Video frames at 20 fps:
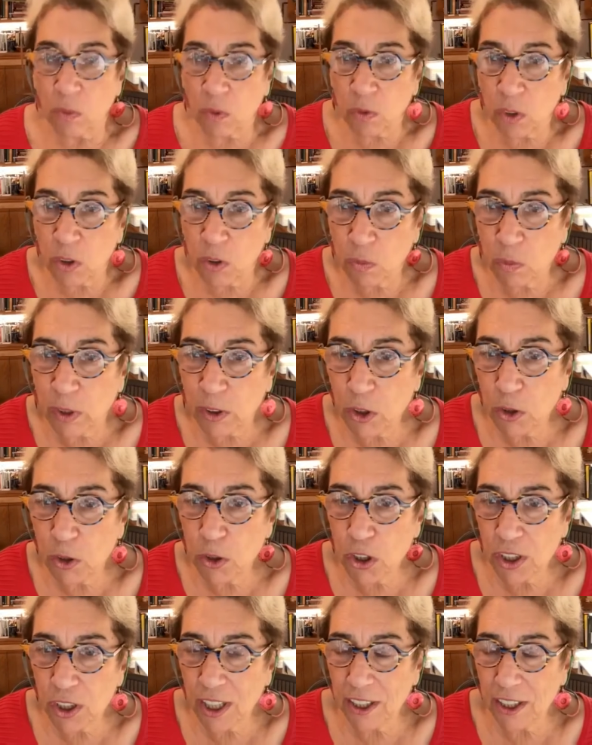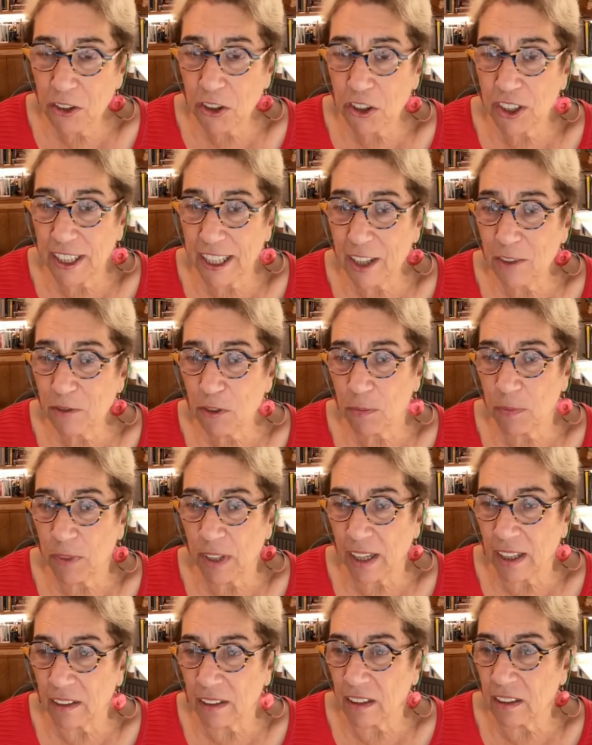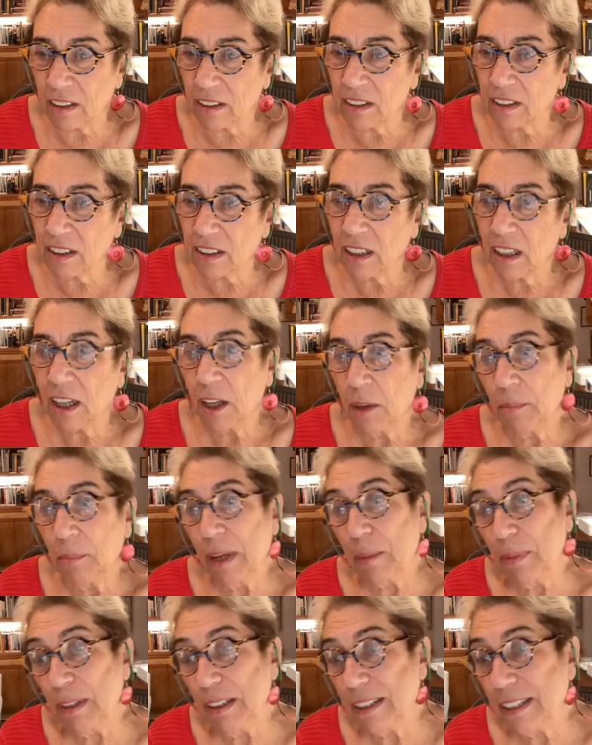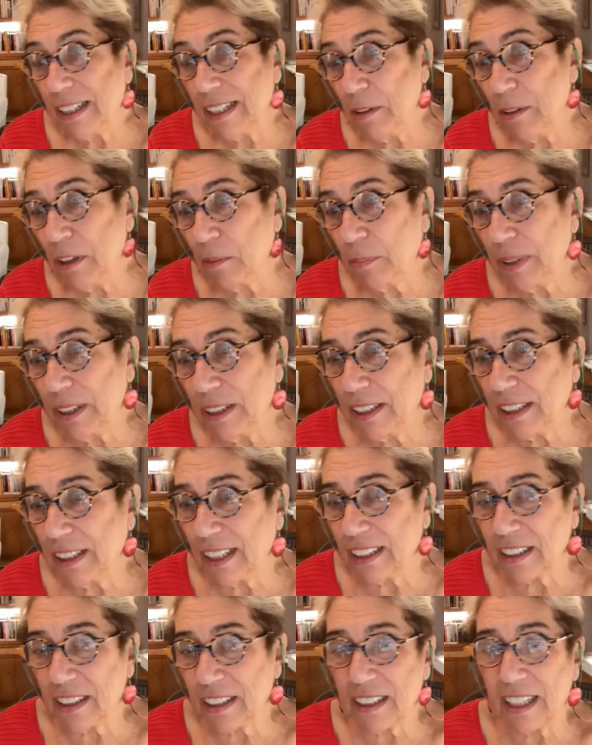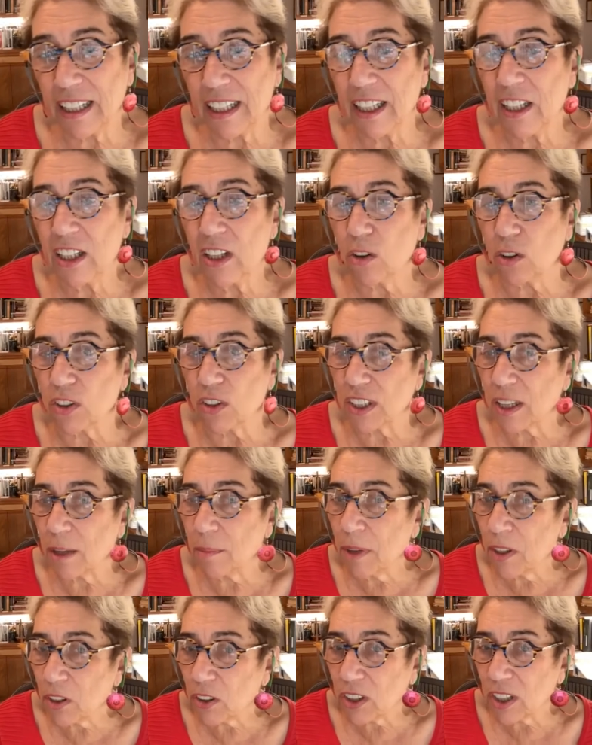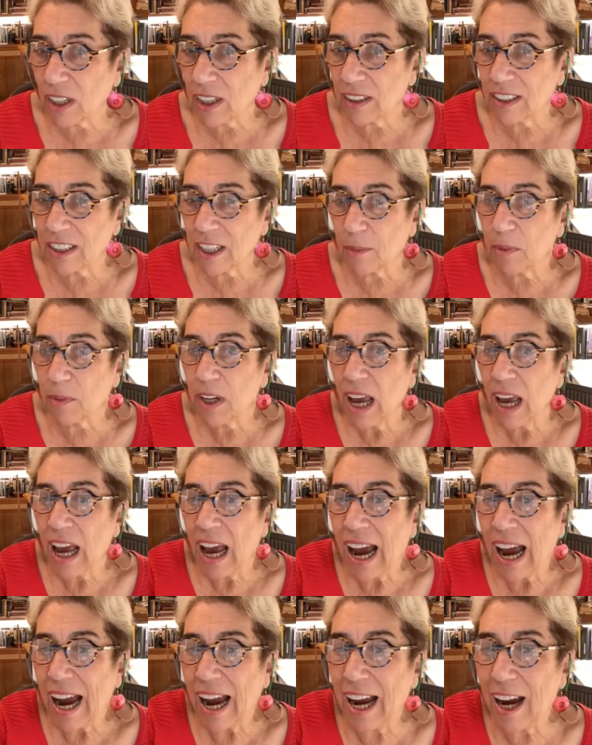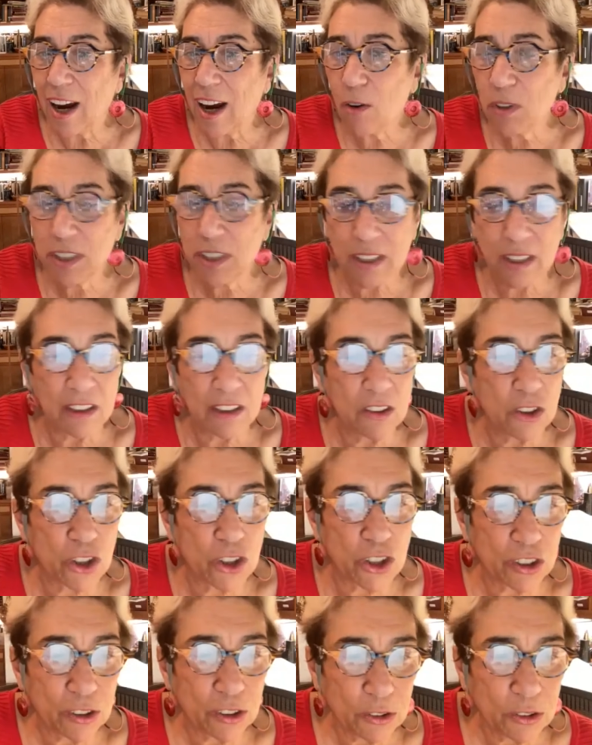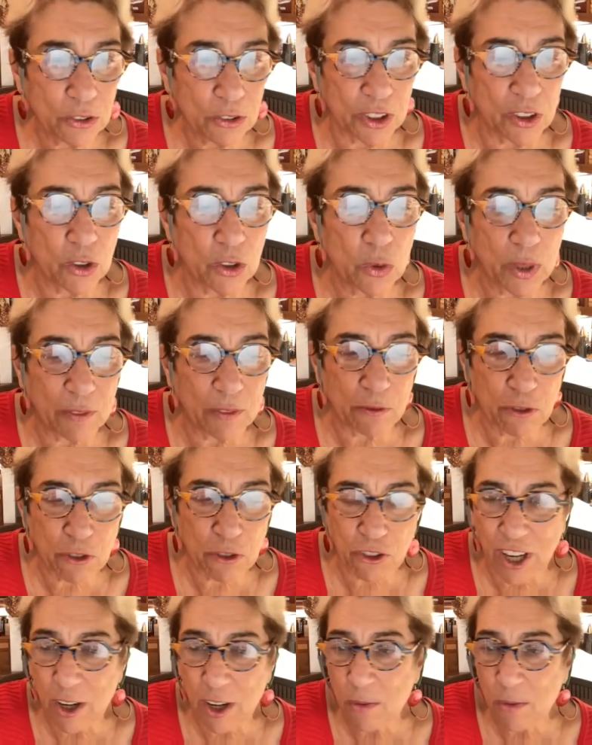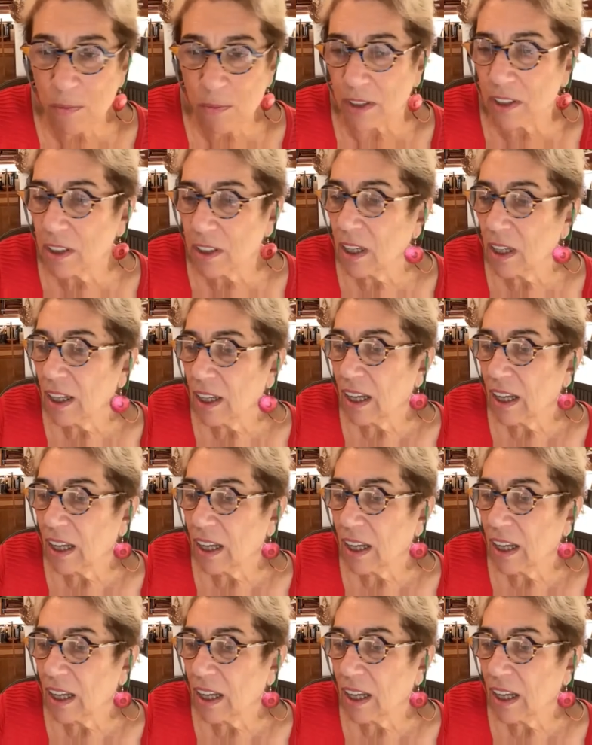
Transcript: What you should understand from that is maybe PTSD or some other concept. How did children who have trauma